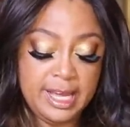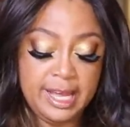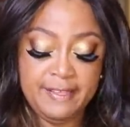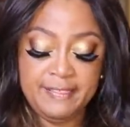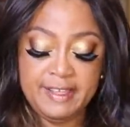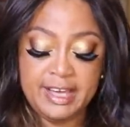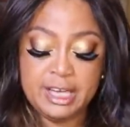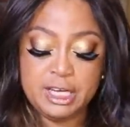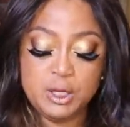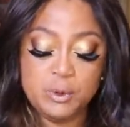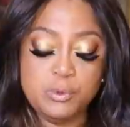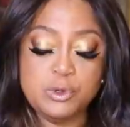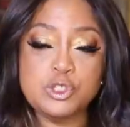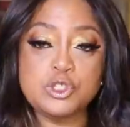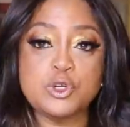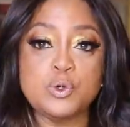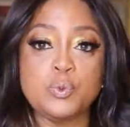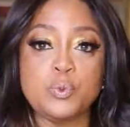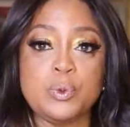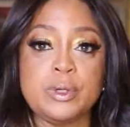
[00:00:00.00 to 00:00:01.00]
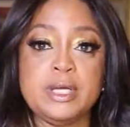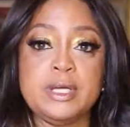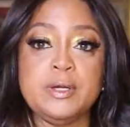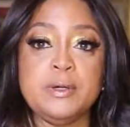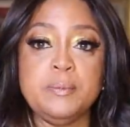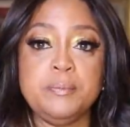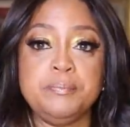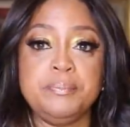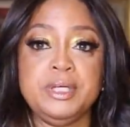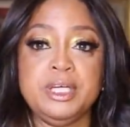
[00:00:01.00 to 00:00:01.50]
and that it was a
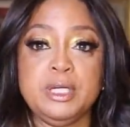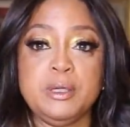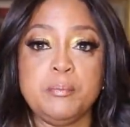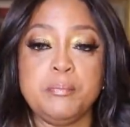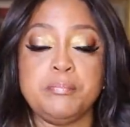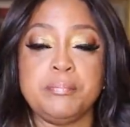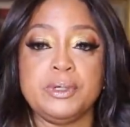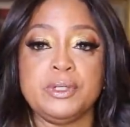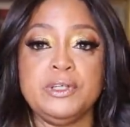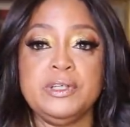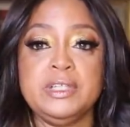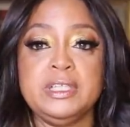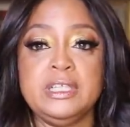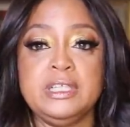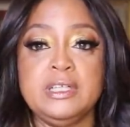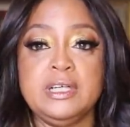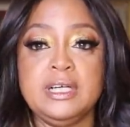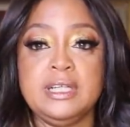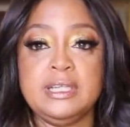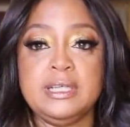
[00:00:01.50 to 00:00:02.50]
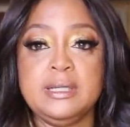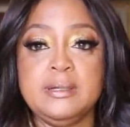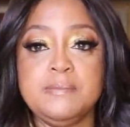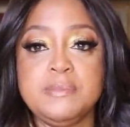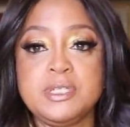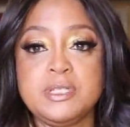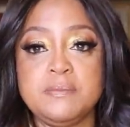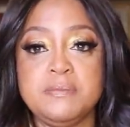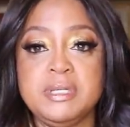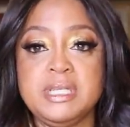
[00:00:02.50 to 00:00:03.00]
real big burden on
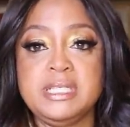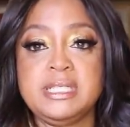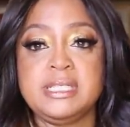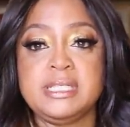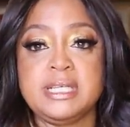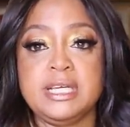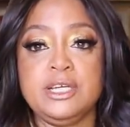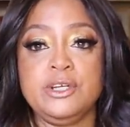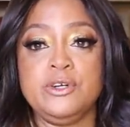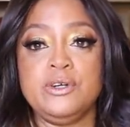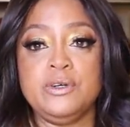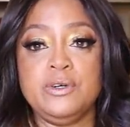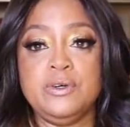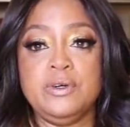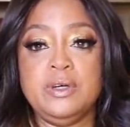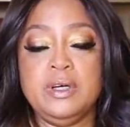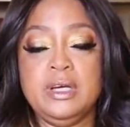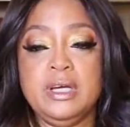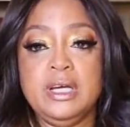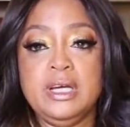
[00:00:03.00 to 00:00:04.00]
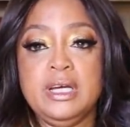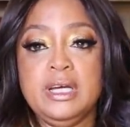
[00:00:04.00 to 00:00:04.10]
them to be single.